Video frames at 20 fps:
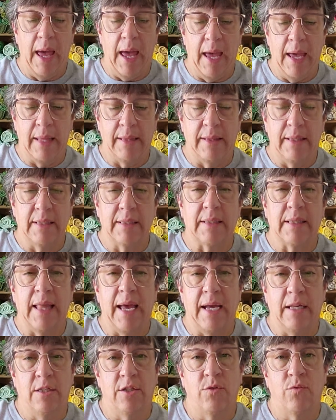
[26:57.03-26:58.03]
And this
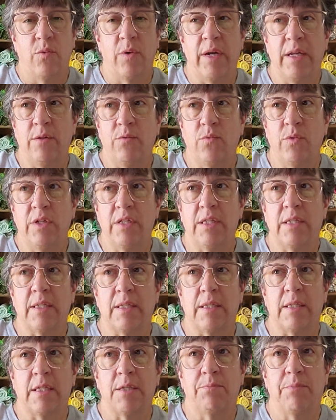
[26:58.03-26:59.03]
last one was
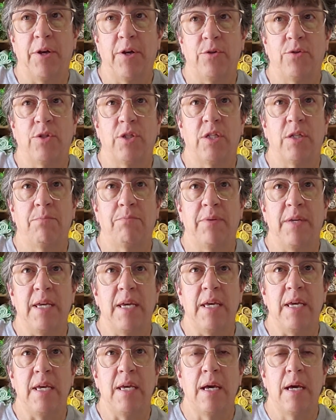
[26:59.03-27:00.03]
supposed to
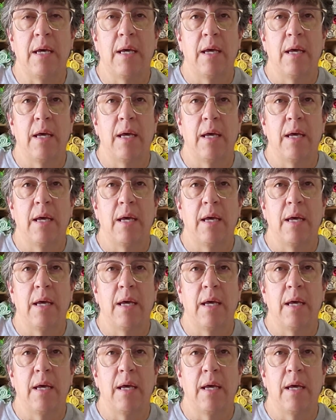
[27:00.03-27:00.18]
be